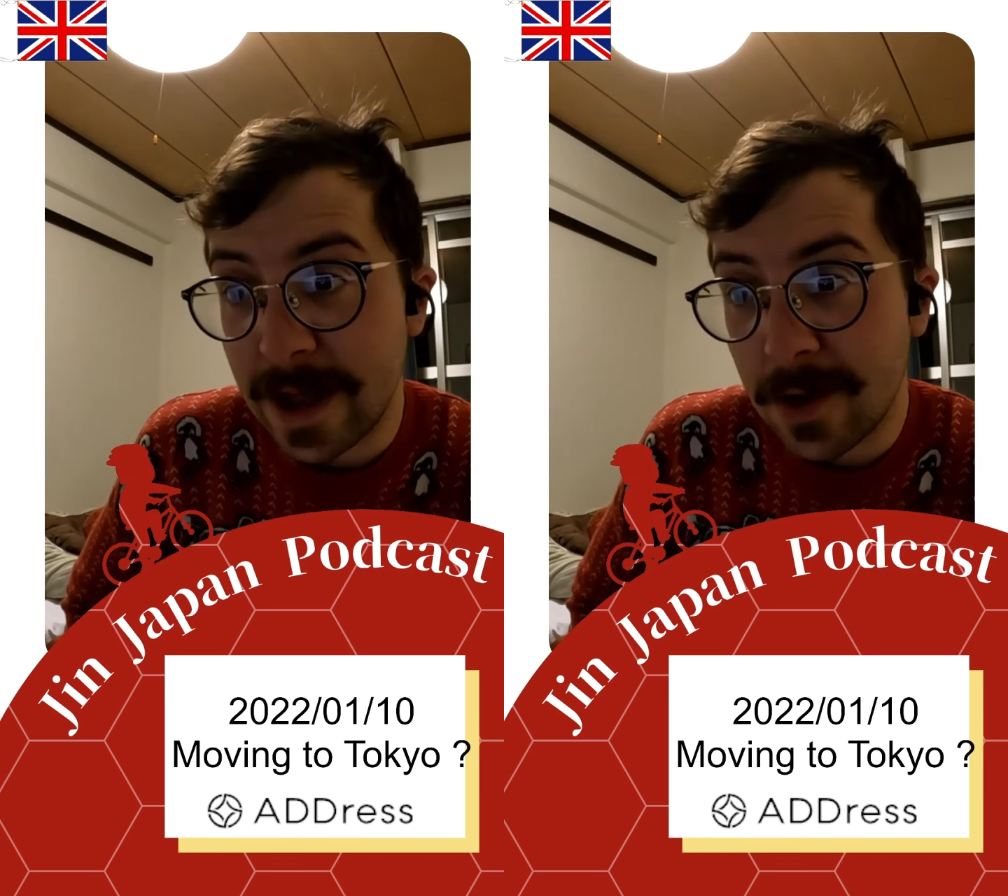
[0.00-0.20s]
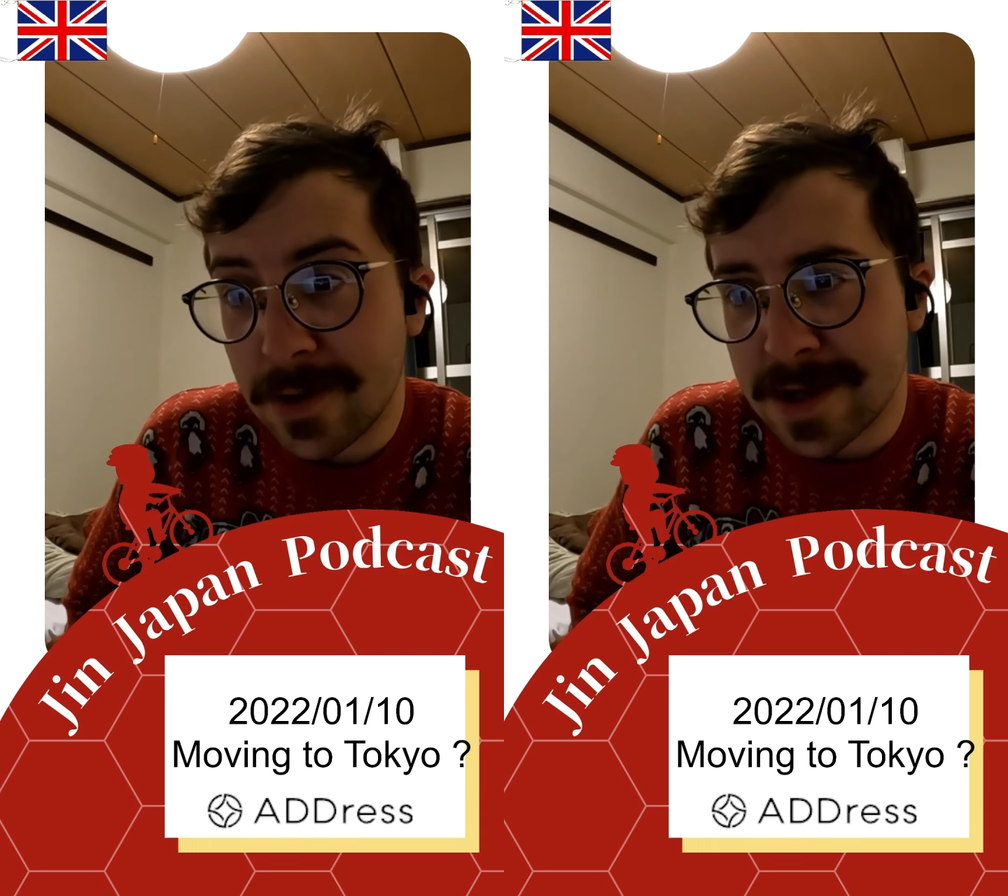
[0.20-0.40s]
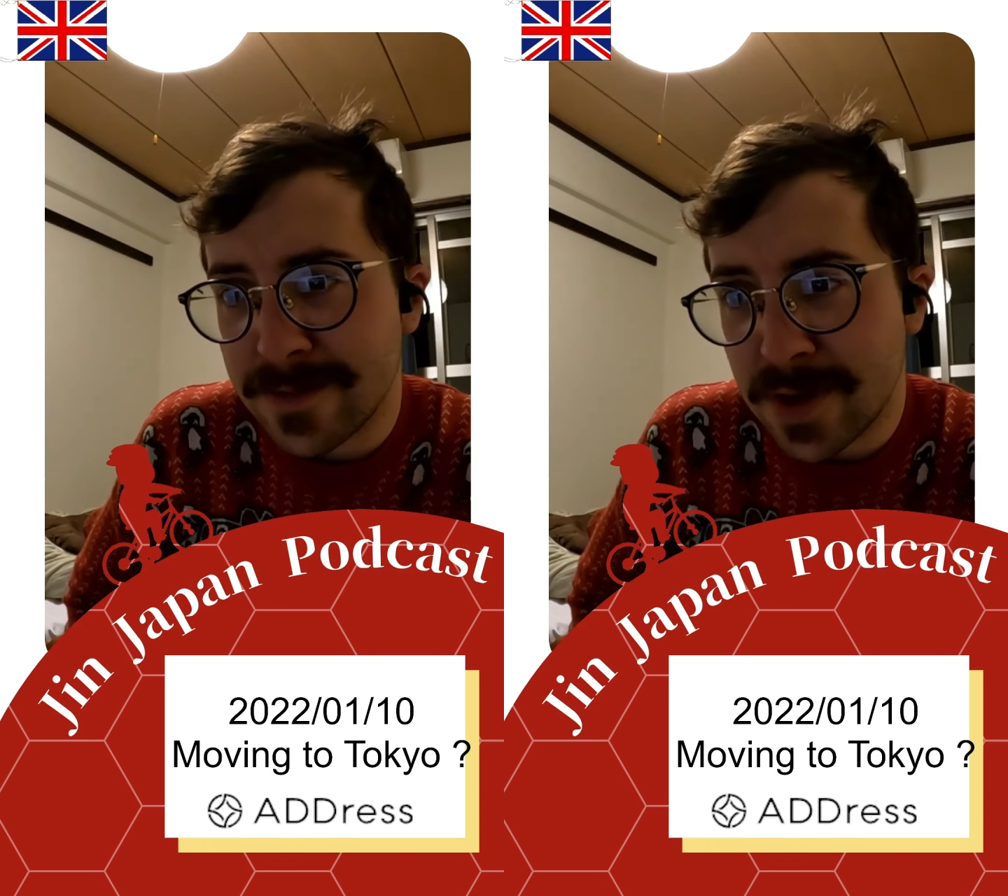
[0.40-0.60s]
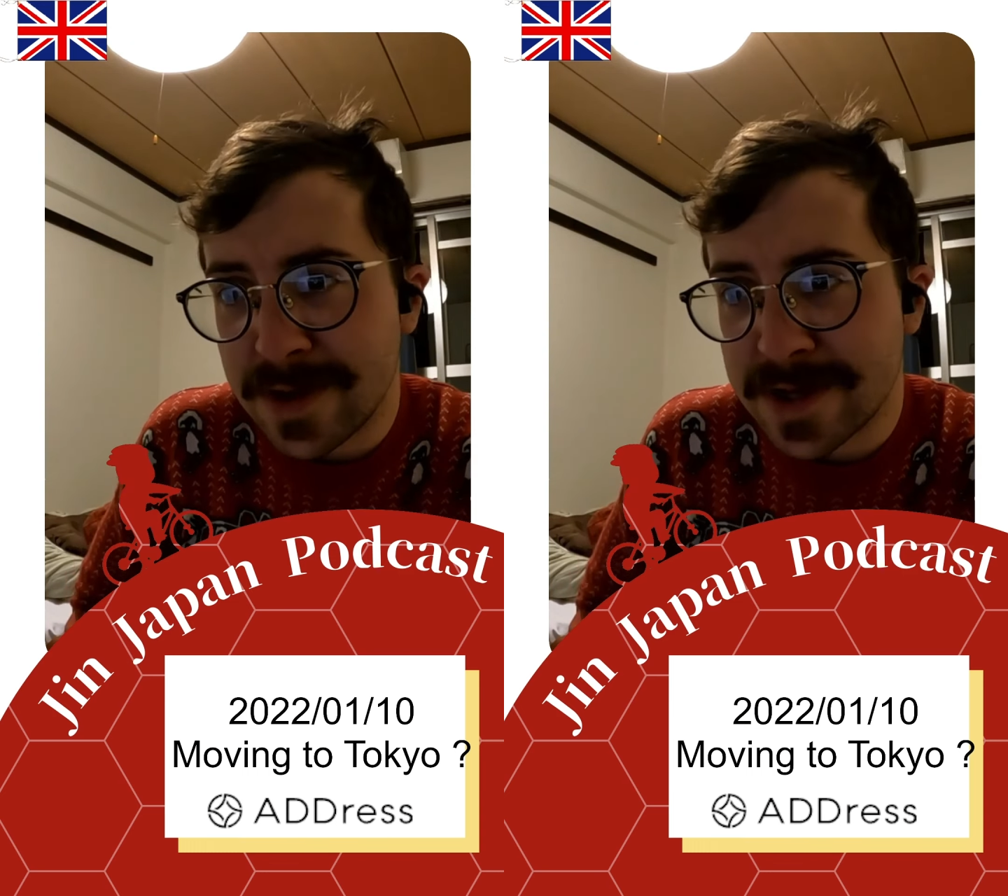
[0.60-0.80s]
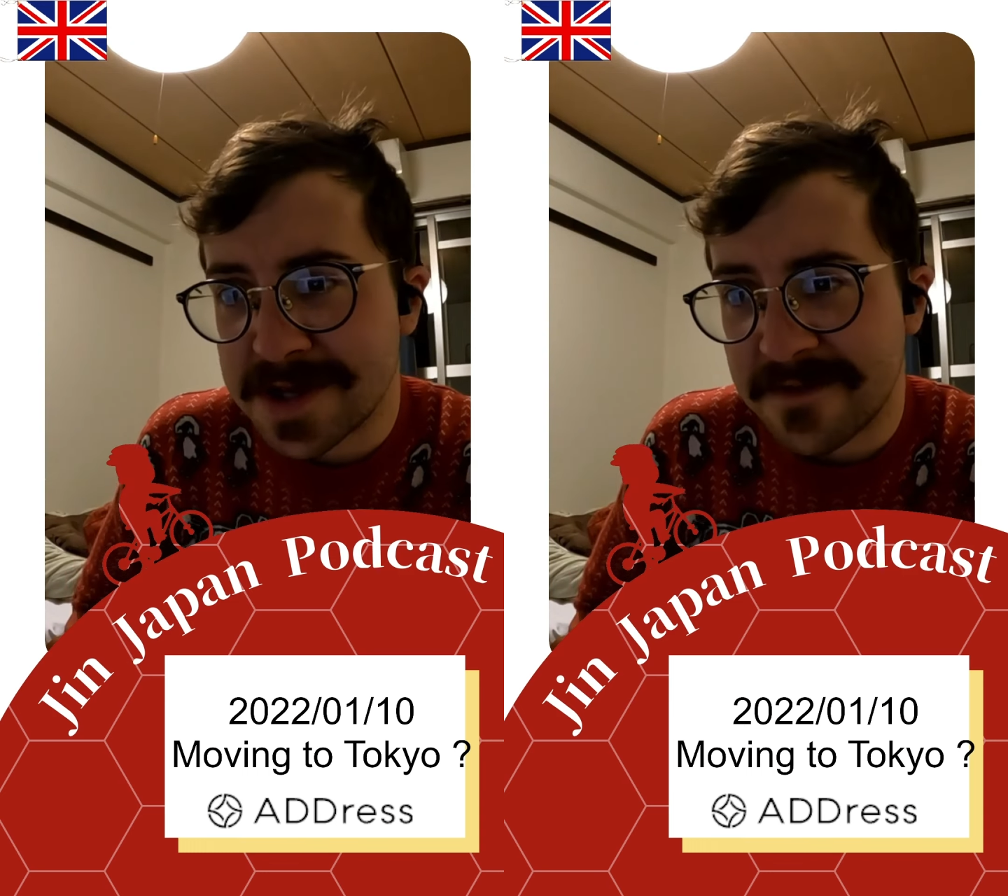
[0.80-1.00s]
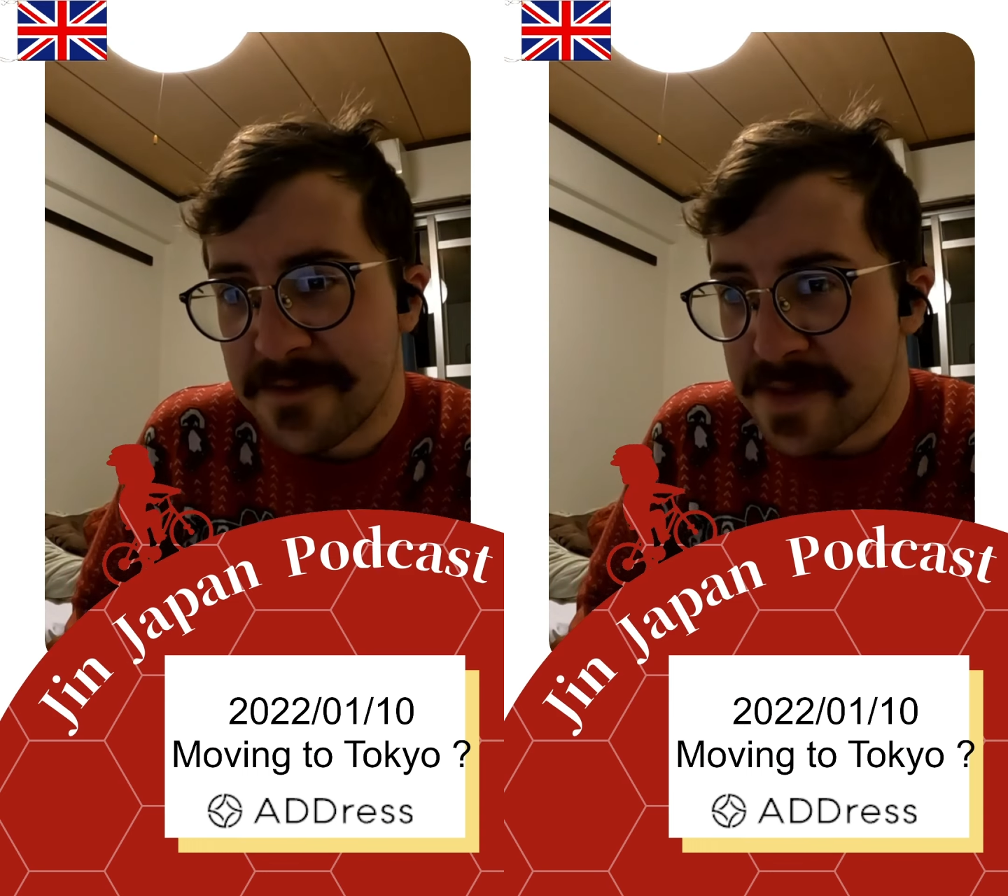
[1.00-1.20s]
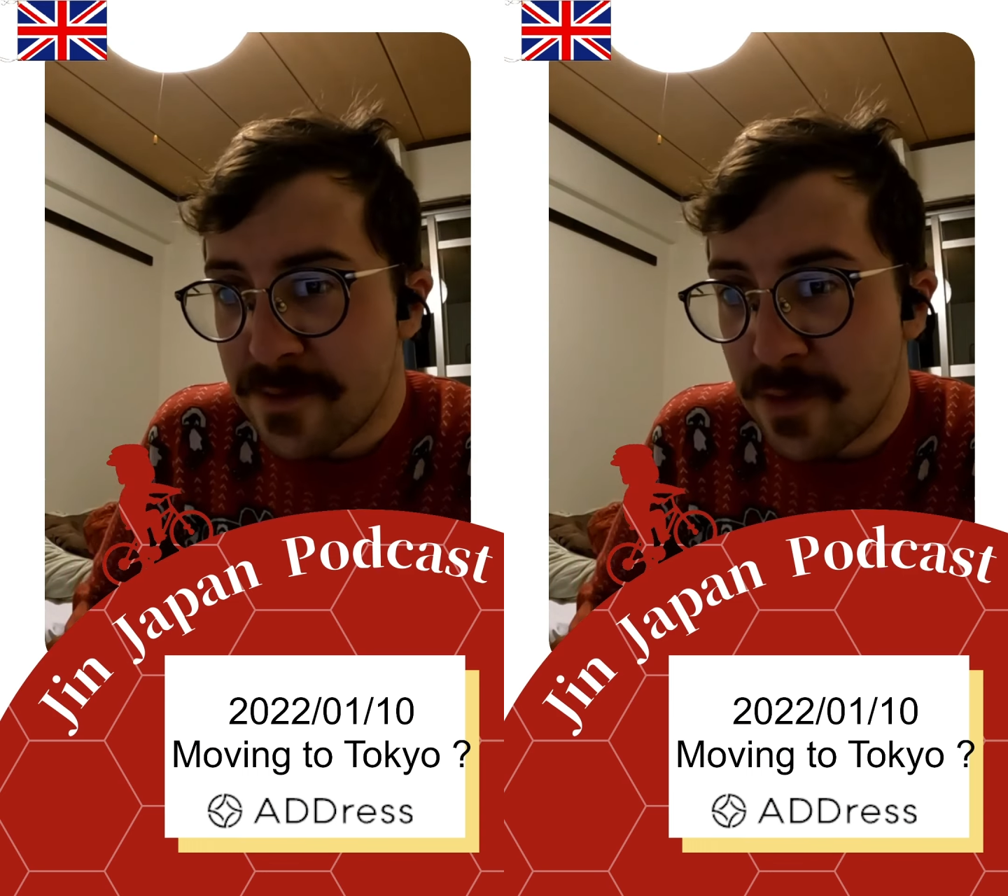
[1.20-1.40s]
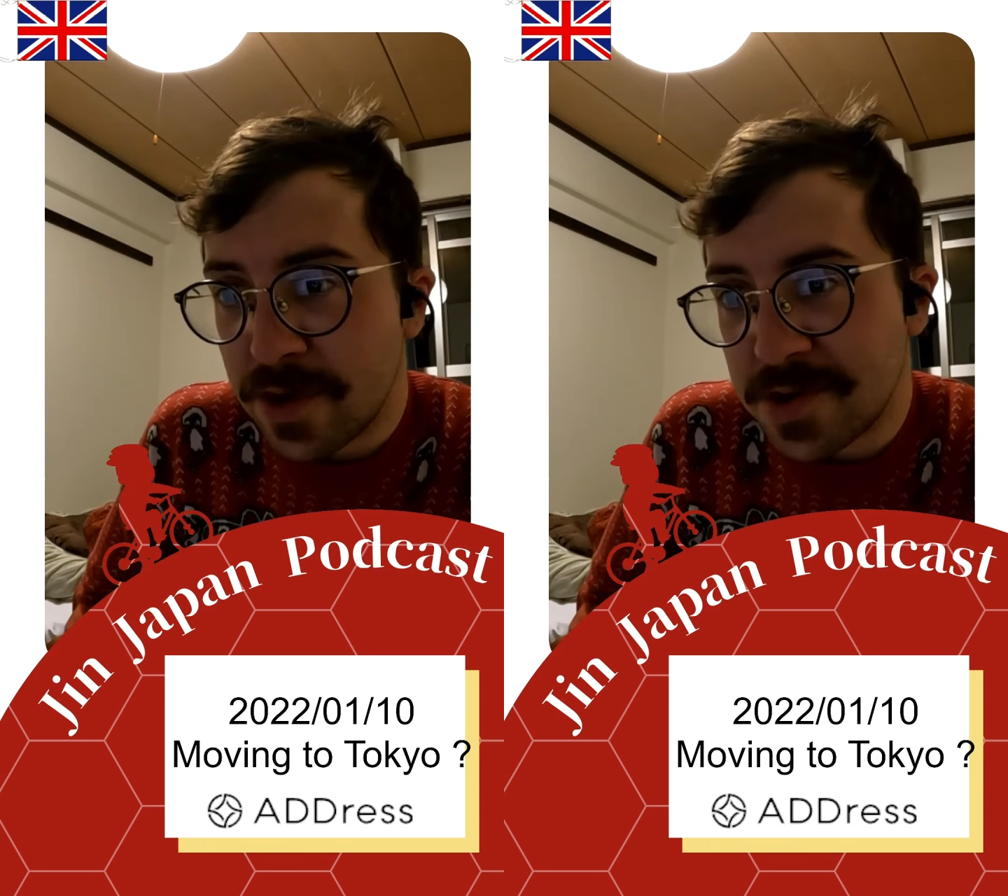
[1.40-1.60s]
because I'm doing stuff and be more
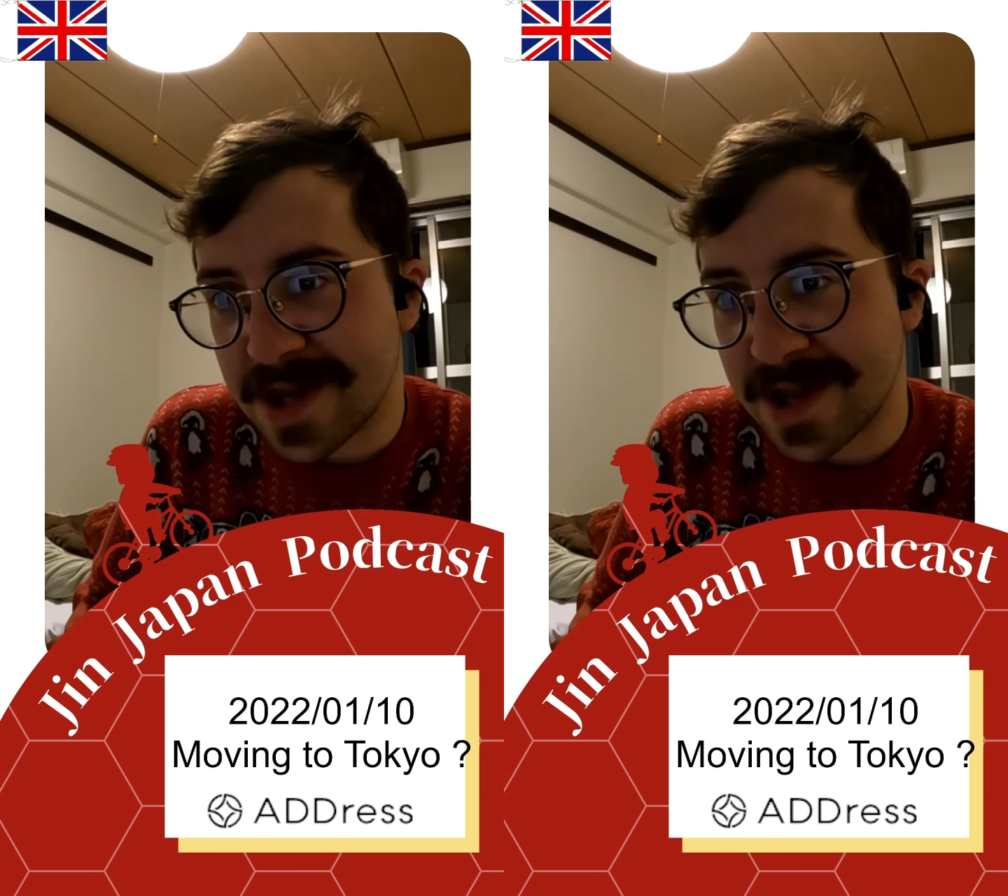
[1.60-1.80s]
interesting.